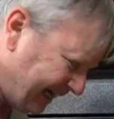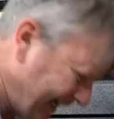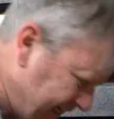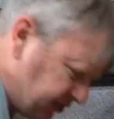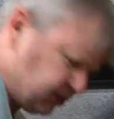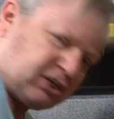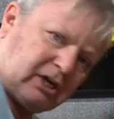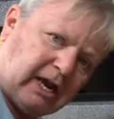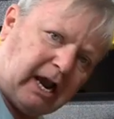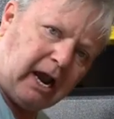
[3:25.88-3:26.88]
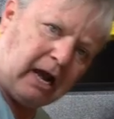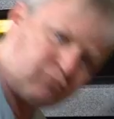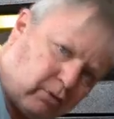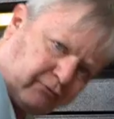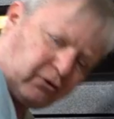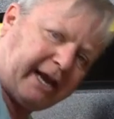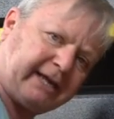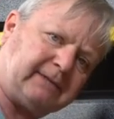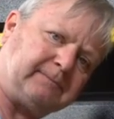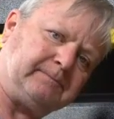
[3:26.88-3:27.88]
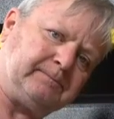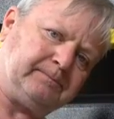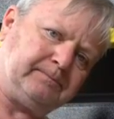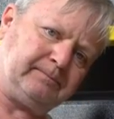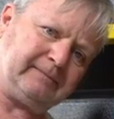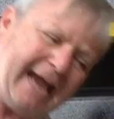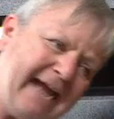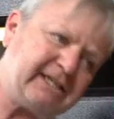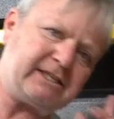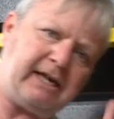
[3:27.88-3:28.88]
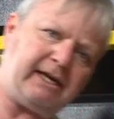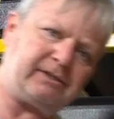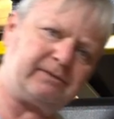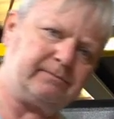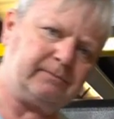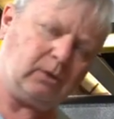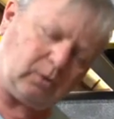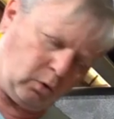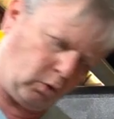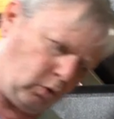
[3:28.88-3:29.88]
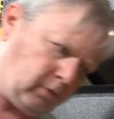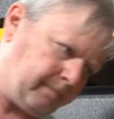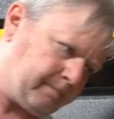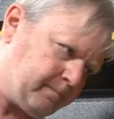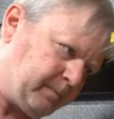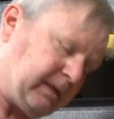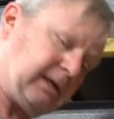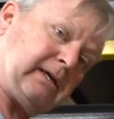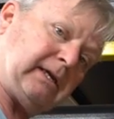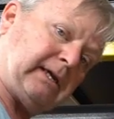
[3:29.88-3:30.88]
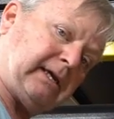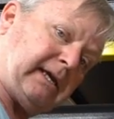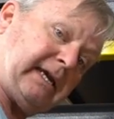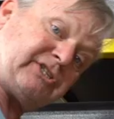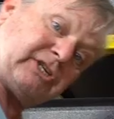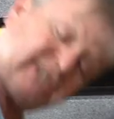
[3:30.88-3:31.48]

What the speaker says: is a roof rack and a tent. Or it's a